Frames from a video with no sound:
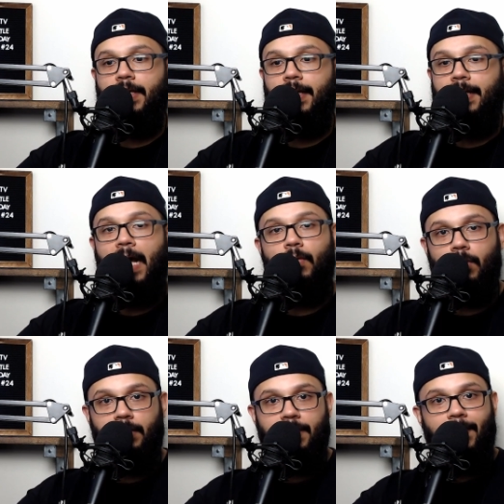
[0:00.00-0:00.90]
and
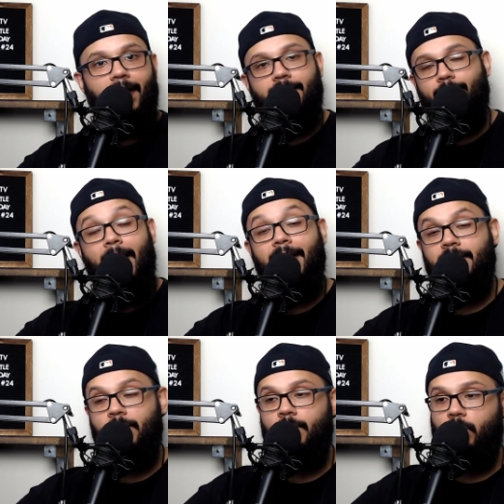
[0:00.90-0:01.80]
hourly
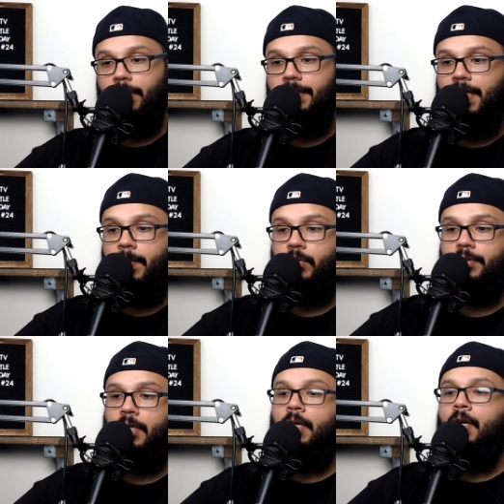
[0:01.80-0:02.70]
maximums with examples.